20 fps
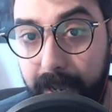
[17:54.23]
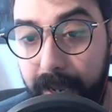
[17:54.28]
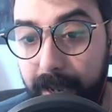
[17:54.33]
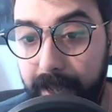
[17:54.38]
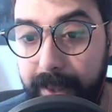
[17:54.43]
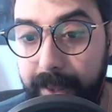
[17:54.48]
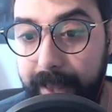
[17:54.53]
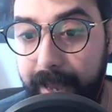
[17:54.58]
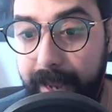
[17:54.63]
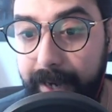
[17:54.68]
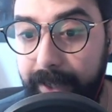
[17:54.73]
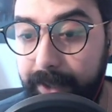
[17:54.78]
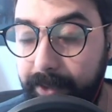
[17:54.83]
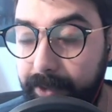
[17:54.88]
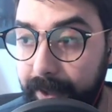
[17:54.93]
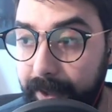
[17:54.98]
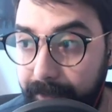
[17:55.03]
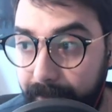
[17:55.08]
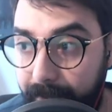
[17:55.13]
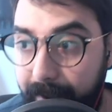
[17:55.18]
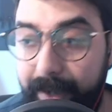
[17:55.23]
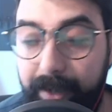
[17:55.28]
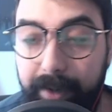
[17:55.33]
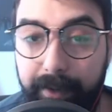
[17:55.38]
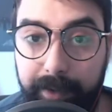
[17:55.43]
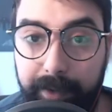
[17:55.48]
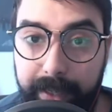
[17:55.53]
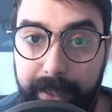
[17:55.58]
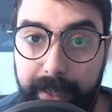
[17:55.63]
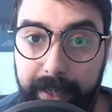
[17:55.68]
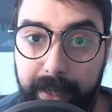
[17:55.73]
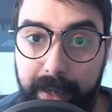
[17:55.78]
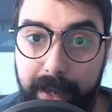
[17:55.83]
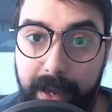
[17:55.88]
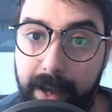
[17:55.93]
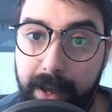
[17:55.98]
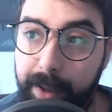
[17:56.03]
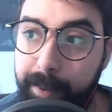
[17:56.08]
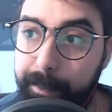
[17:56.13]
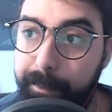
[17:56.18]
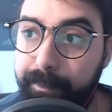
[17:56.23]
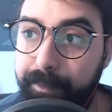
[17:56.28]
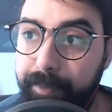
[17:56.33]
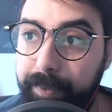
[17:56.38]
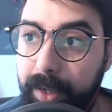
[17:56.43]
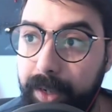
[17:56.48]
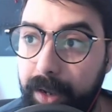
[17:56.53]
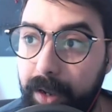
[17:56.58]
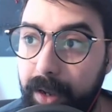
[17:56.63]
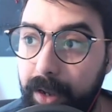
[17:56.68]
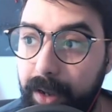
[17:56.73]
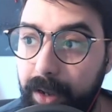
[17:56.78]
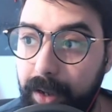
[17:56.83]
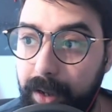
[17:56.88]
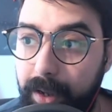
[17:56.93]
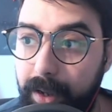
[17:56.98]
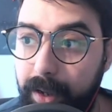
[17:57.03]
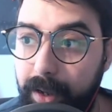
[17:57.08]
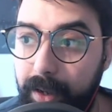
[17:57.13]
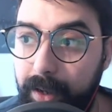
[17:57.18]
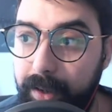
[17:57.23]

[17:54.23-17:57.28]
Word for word: that is effectively um, uh,